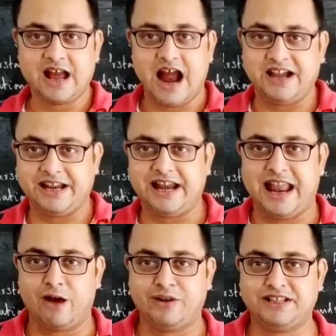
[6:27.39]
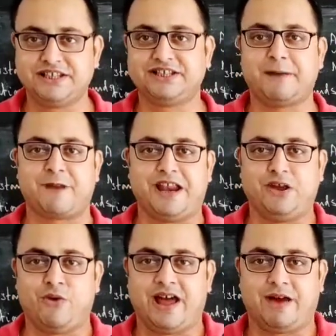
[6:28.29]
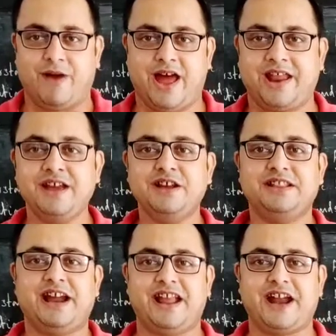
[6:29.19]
Until now in this chapter you were aware that